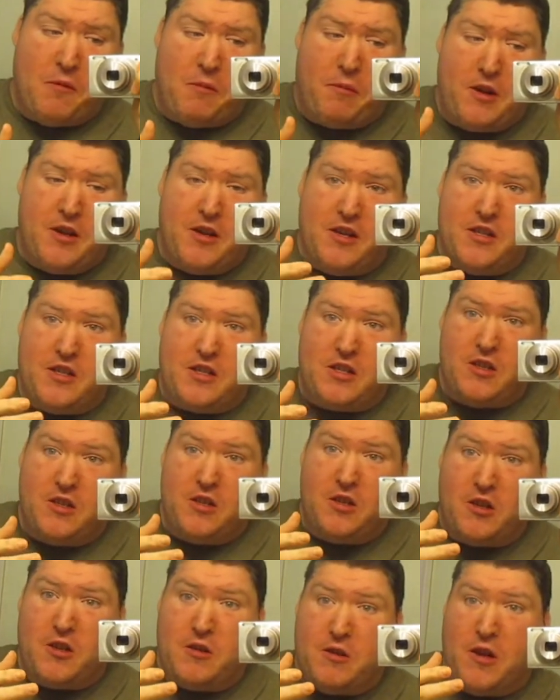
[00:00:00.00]
because
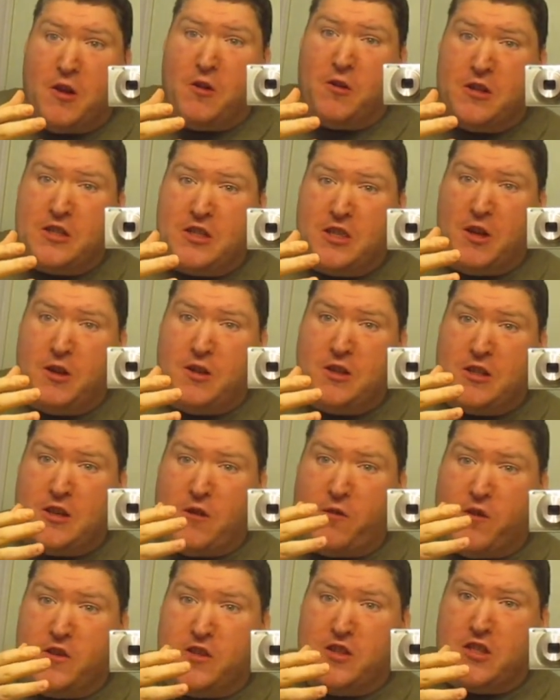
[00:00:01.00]
you can notice the
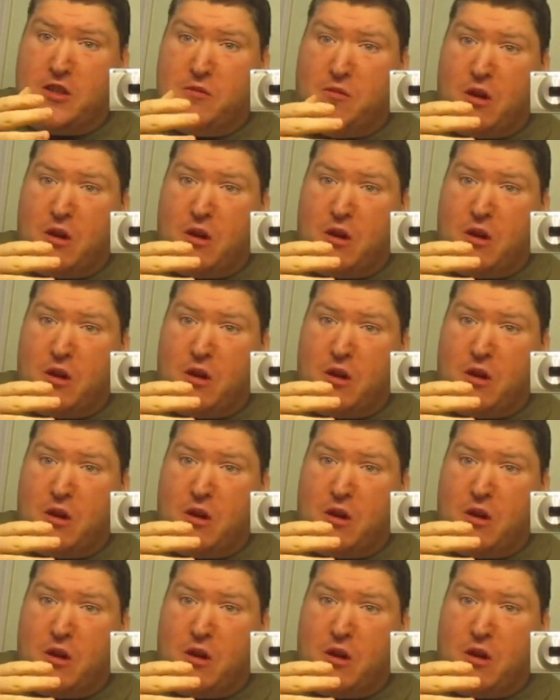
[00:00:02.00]
difference in